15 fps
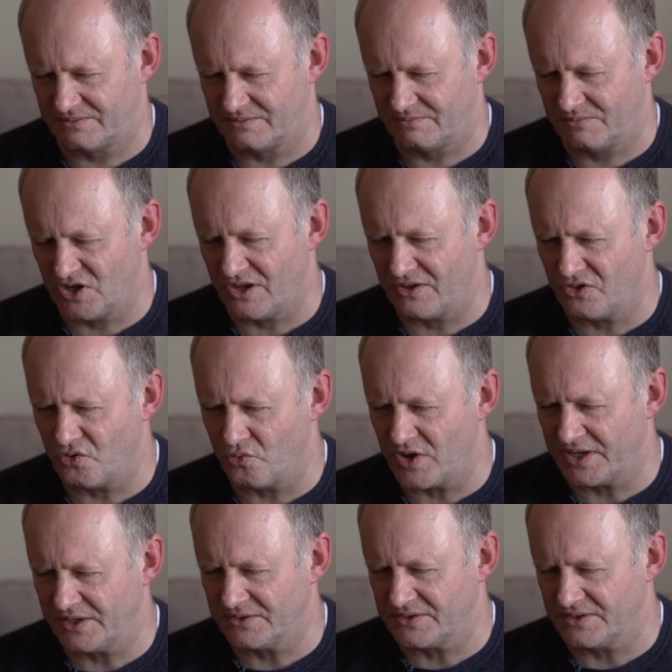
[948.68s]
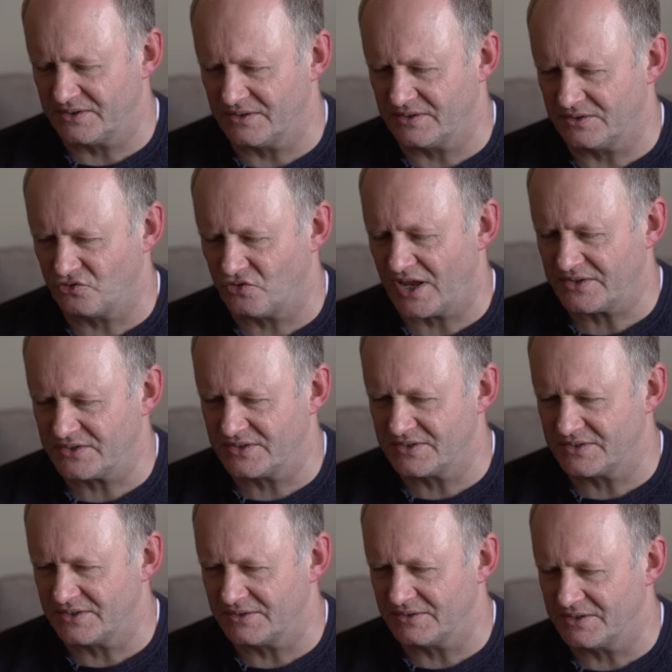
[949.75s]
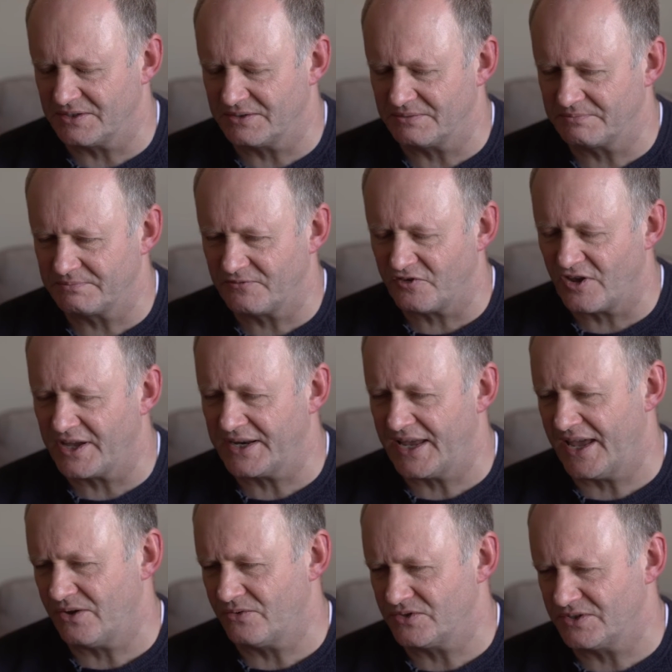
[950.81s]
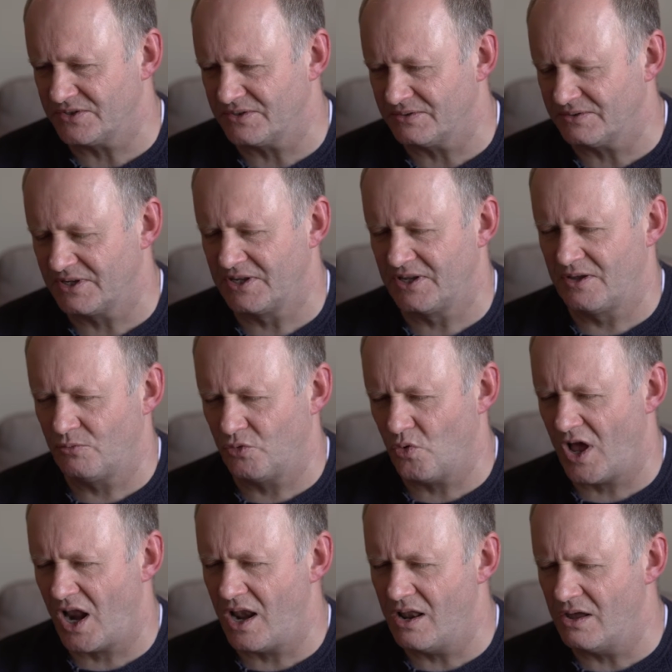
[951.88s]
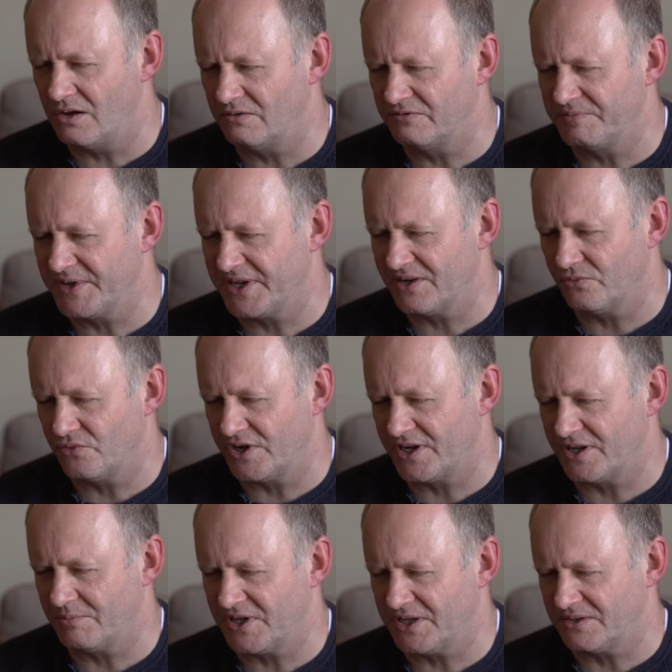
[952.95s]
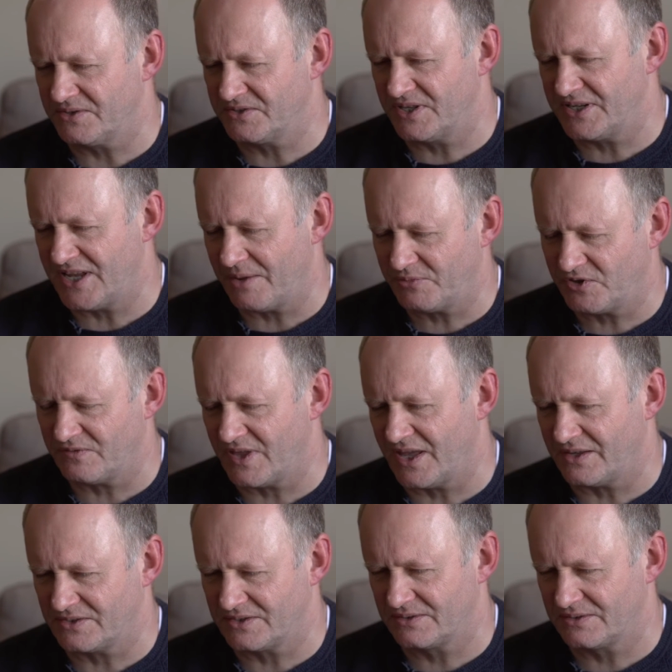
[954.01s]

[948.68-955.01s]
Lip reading: beyond the rings and the dresses and the fine houses, but what love really means, the depth of that.